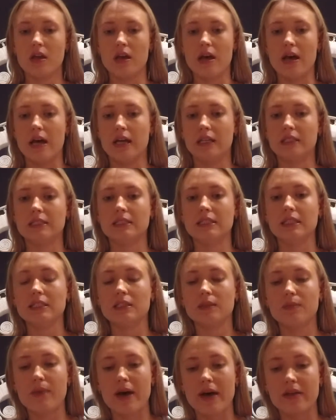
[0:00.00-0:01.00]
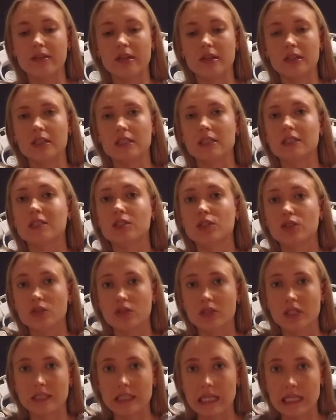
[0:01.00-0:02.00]
And this method is
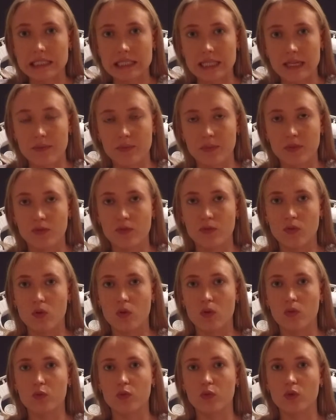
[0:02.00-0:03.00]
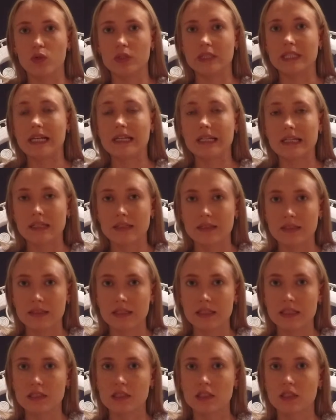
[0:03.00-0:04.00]
good, as I said before, for delicate
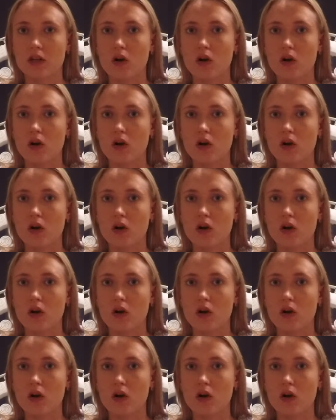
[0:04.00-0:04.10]
things.